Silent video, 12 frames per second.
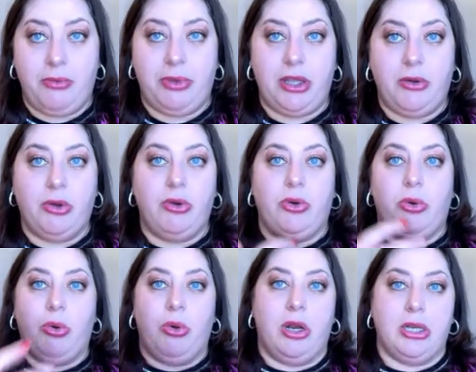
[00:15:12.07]
We go to
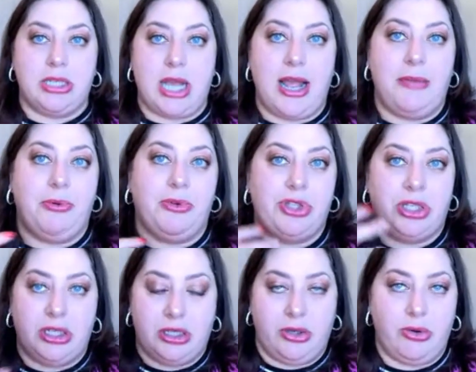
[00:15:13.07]
court. I
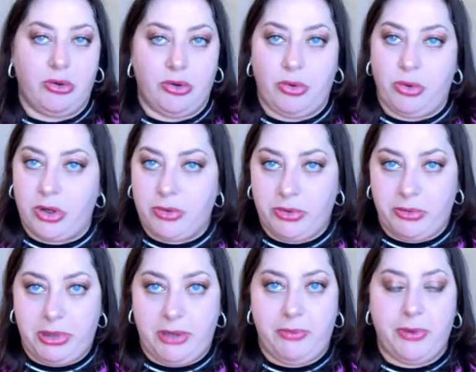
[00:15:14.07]
personally go to court with
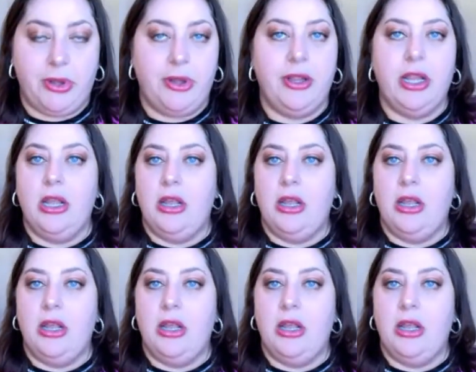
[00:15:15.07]
people.